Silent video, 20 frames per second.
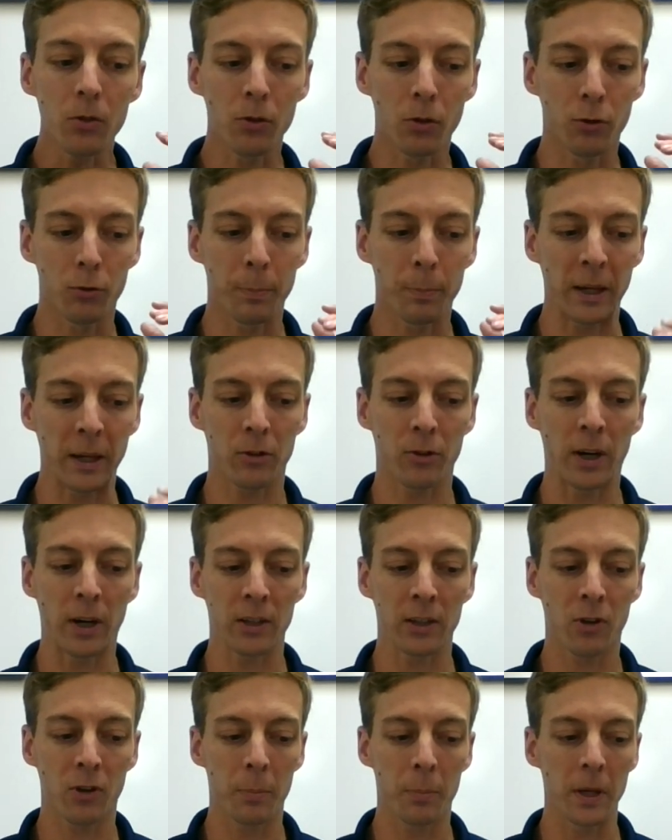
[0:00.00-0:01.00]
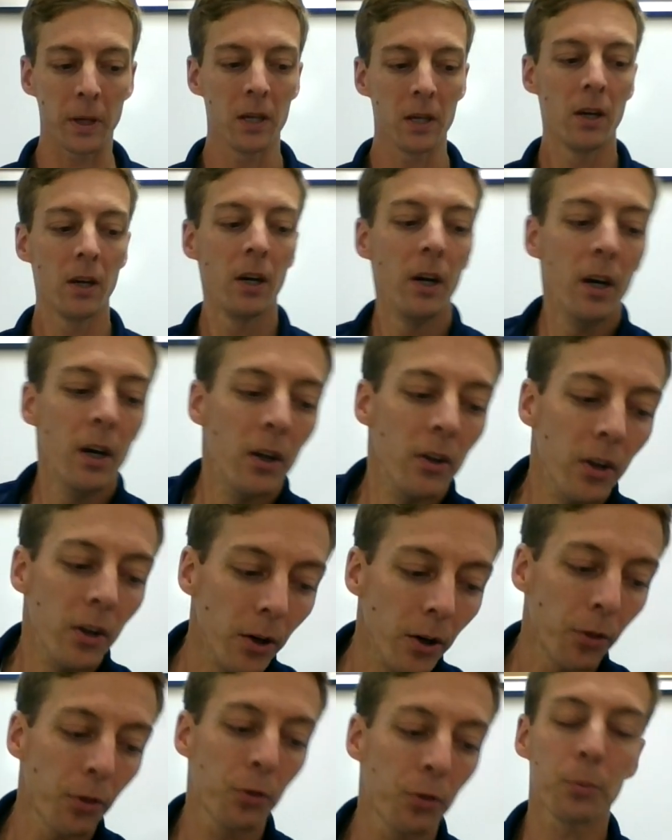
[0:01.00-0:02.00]
So spectroscopy,
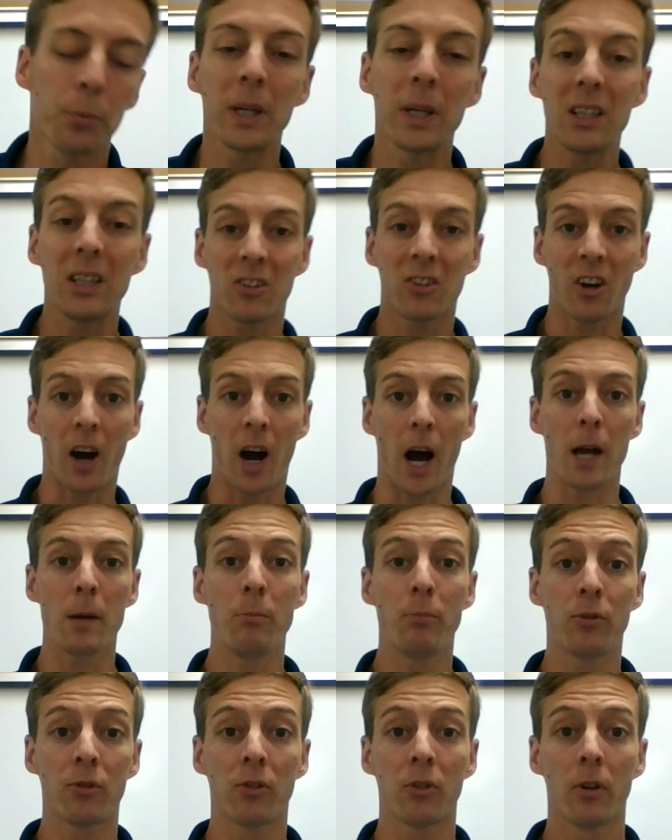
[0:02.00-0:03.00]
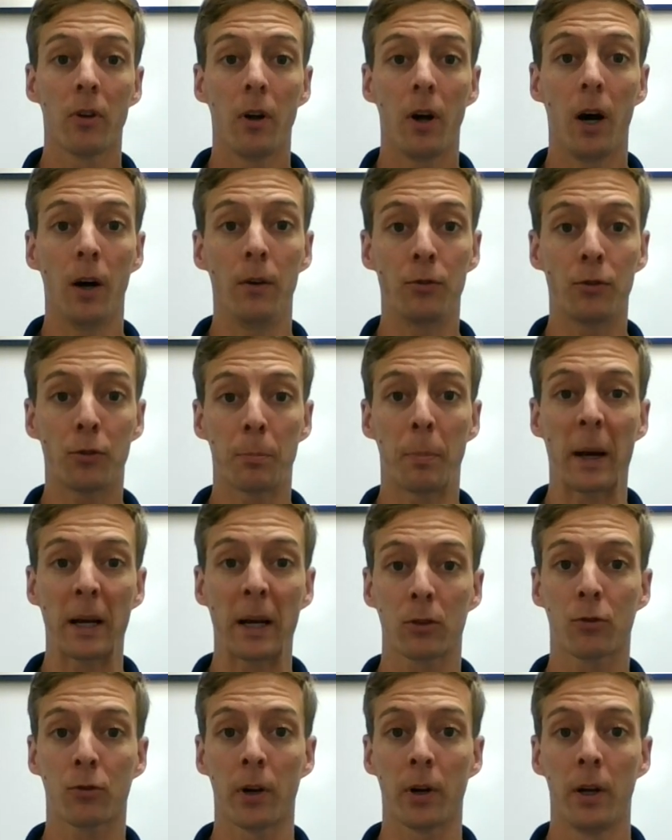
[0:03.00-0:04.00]
there are three types of
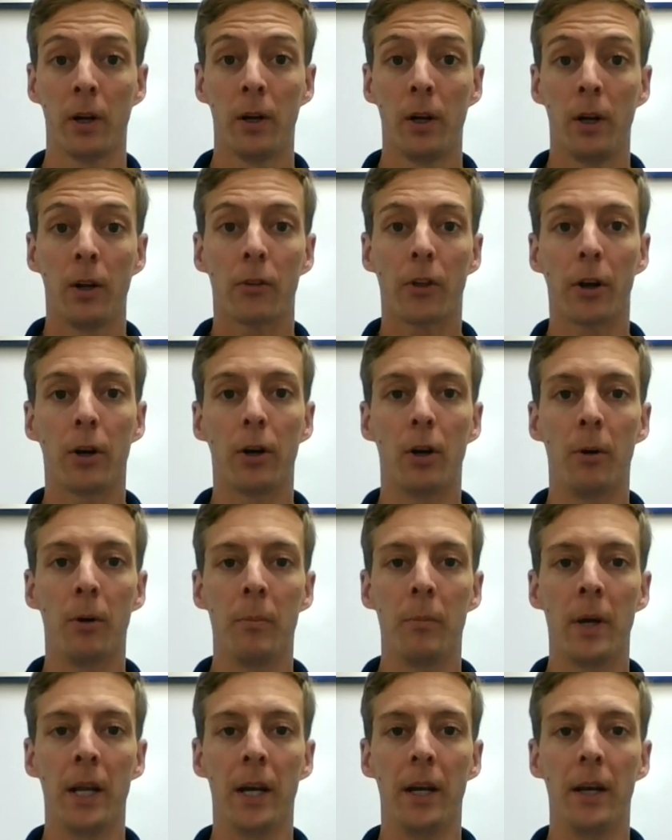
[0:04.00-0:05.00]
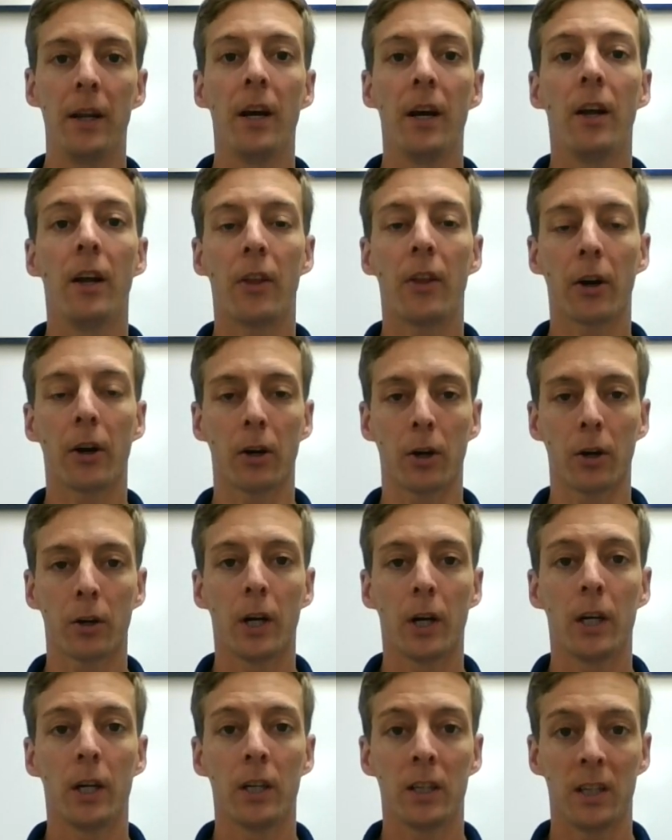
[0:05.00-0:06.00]
spectra that are emitted. There
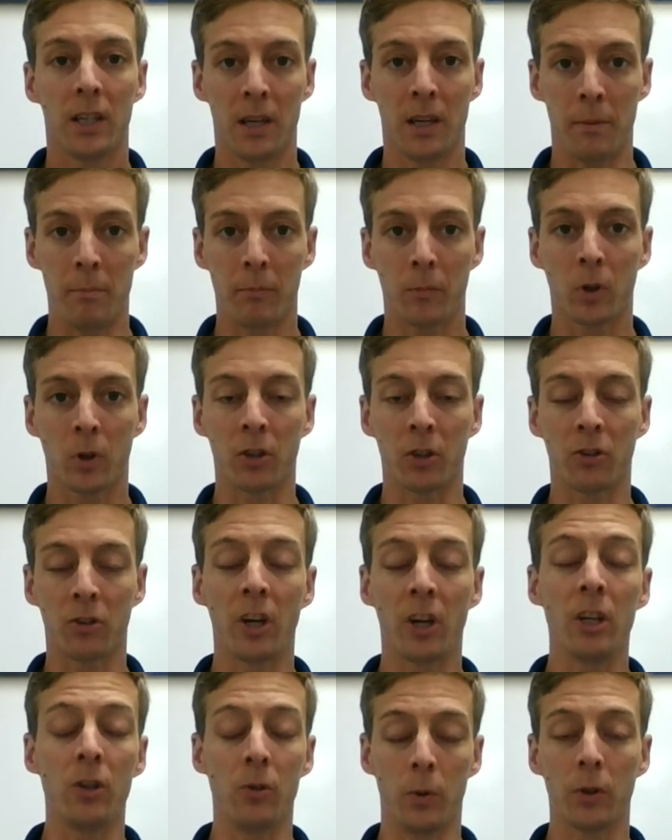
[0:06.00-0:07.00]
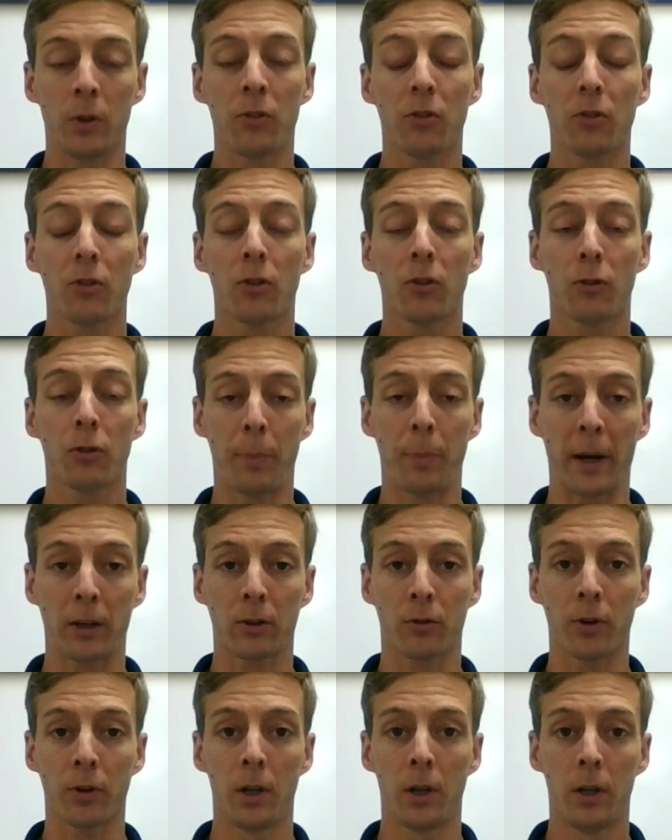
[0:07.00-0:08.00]
are continuous
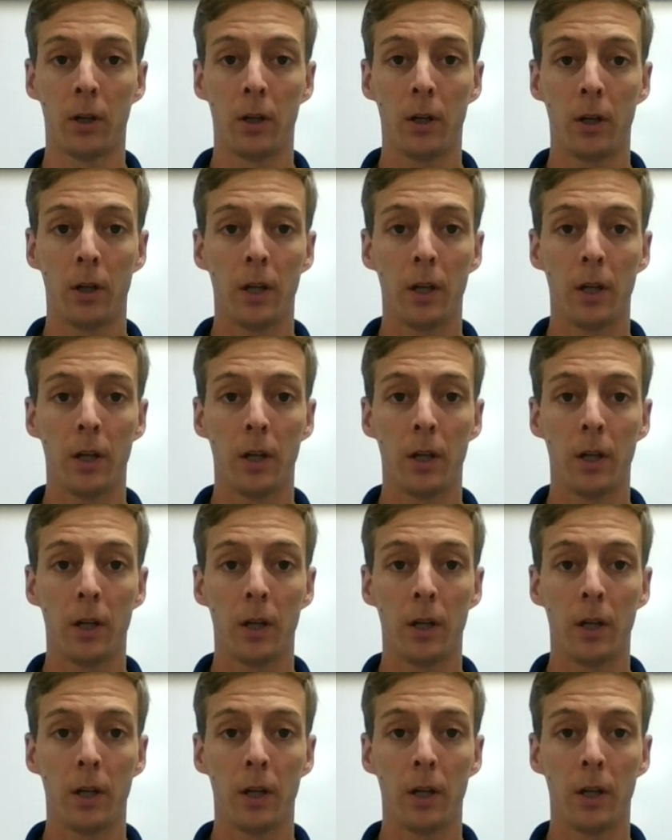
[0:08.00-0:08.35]
spectra,